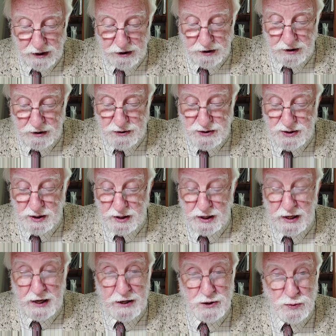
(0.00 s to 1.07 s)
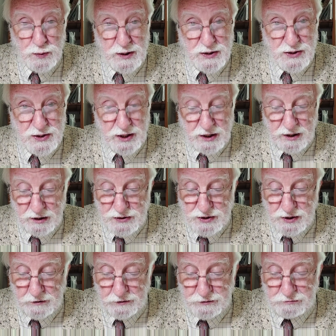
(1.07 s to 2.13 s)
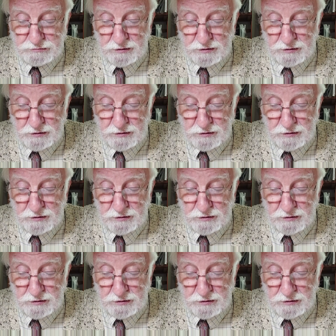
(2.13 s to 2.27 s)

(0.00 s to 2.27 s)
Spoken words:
in us as we see ourselves